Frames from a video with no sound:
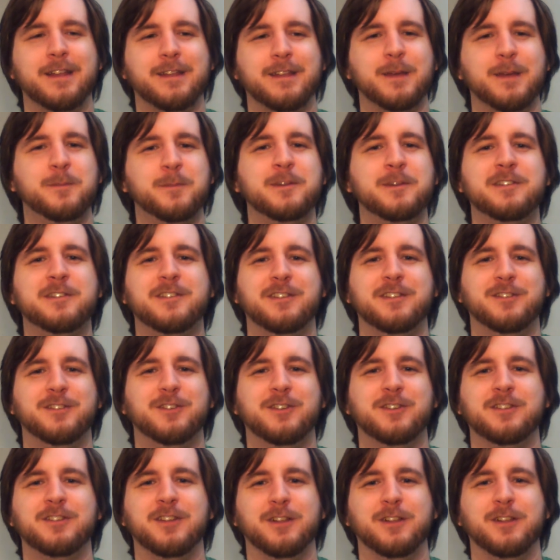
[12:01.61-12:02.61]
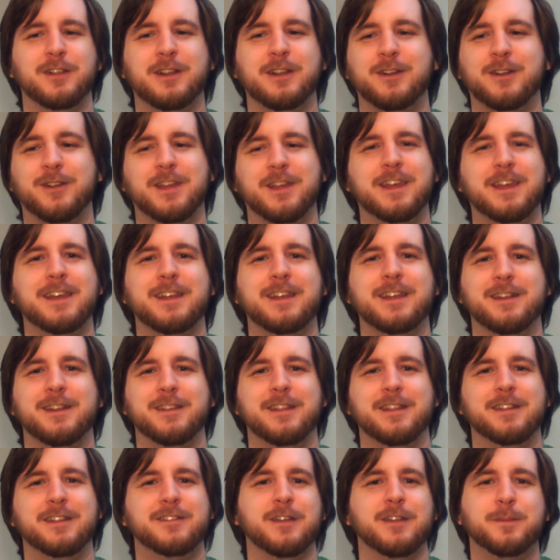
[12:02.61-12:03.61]
Tempest is just a little
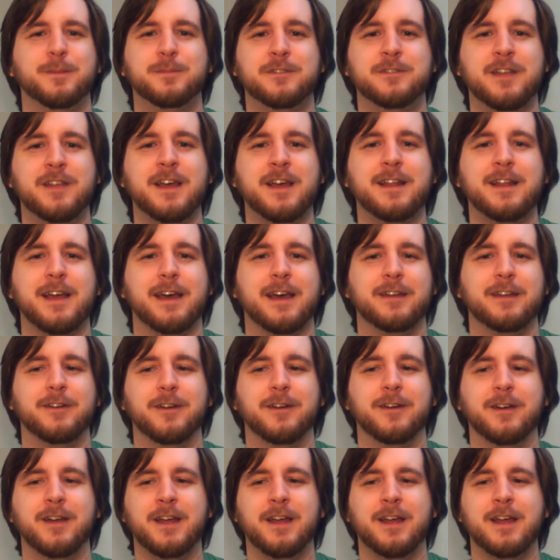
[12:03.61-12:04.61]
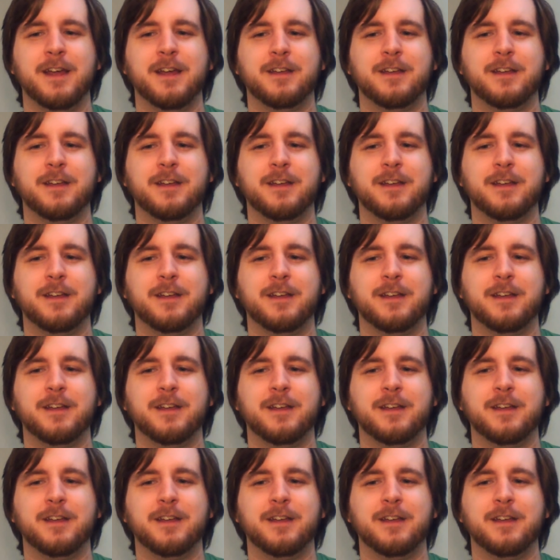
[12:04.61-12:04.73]
kid that's upset at her.